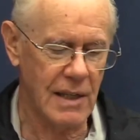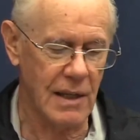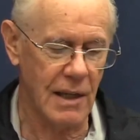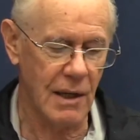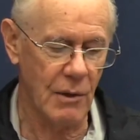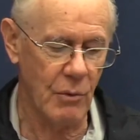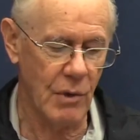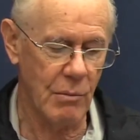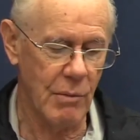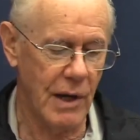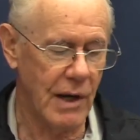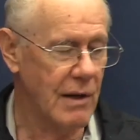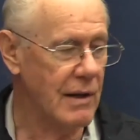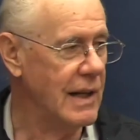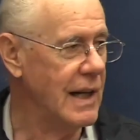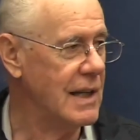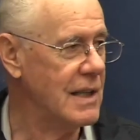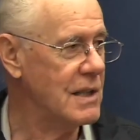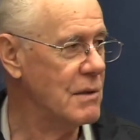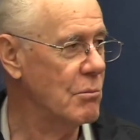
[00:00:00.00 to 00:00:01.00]
We better
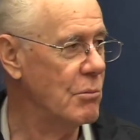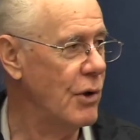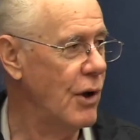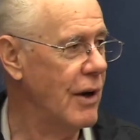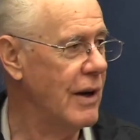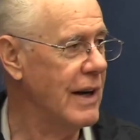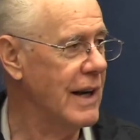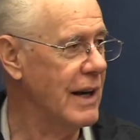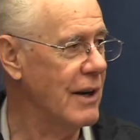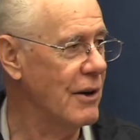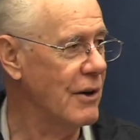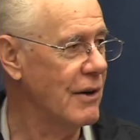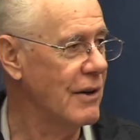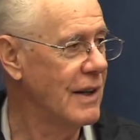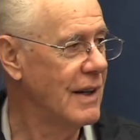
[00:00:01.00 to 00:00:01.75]
get some pollinator